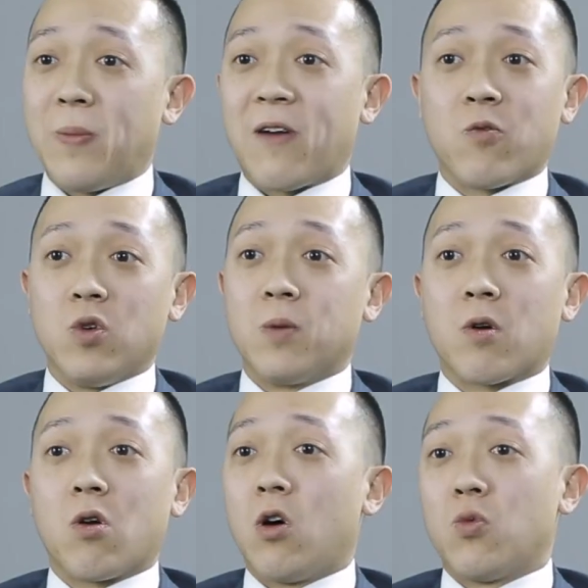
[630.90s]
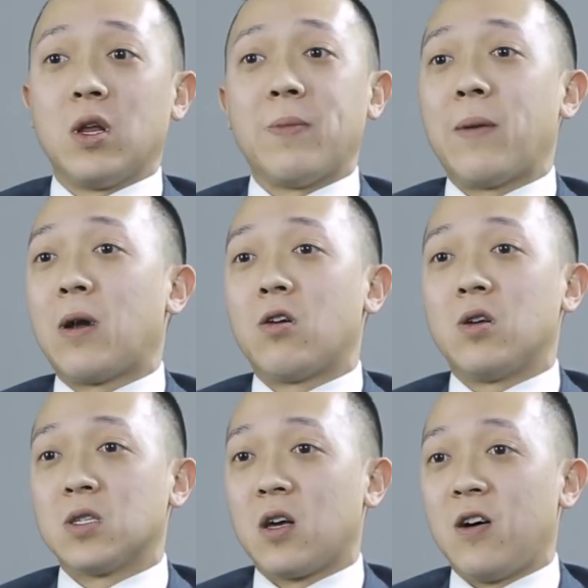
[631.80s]
way back from Willingboro all the way to Matt
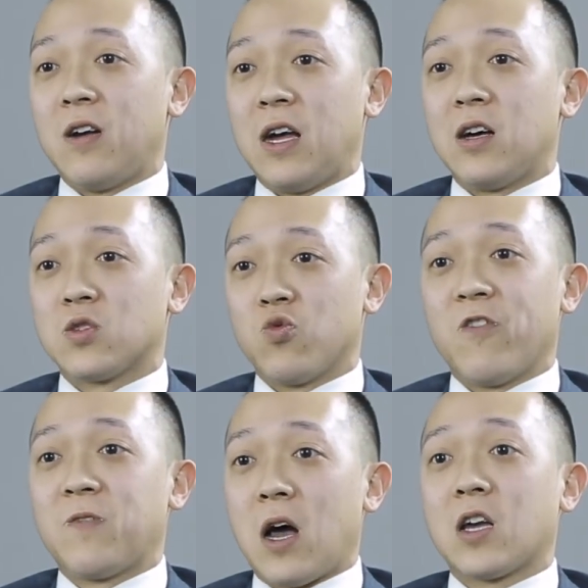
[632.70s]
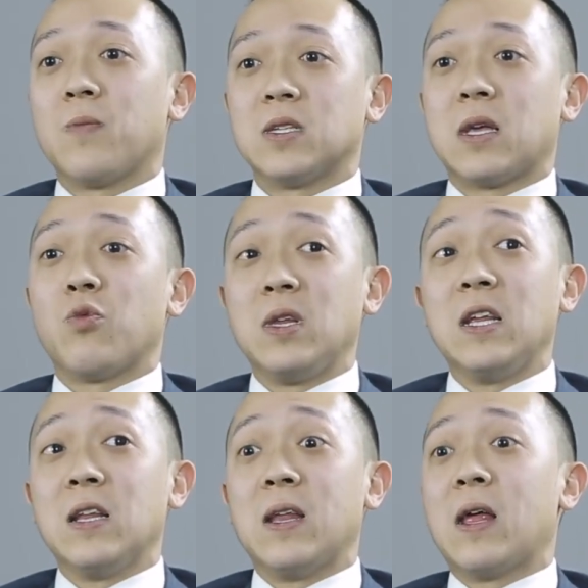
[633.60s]
Marinoff's house with documents that we
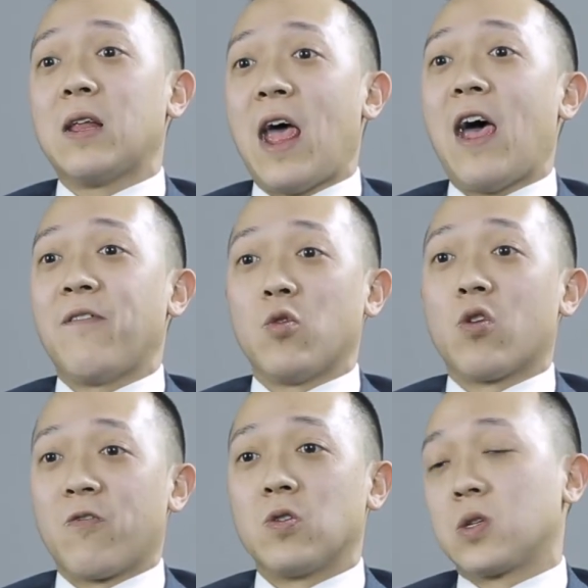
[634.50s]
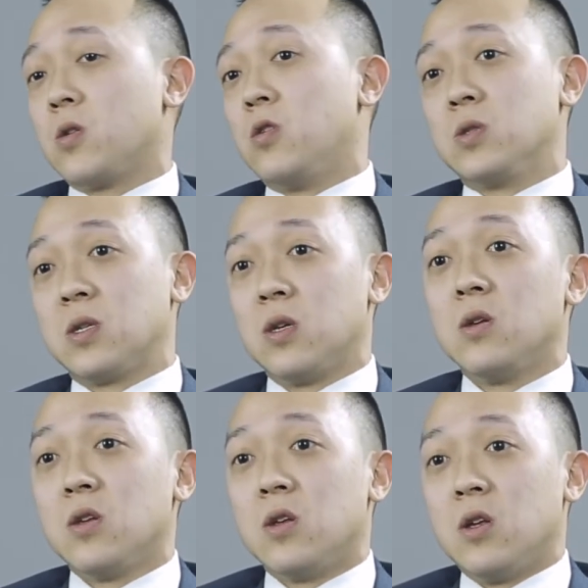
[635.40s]
needed to have in order for us to close.
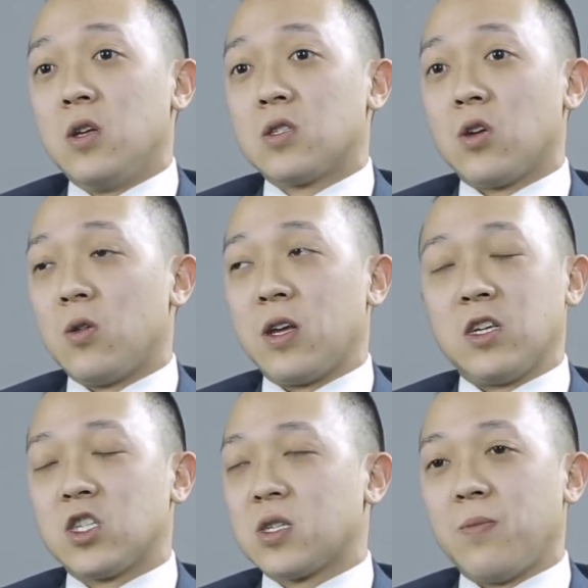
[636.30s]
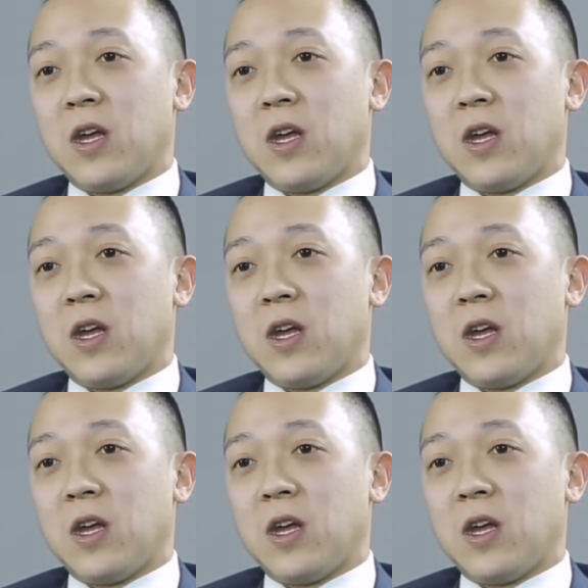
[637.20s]
So like it's just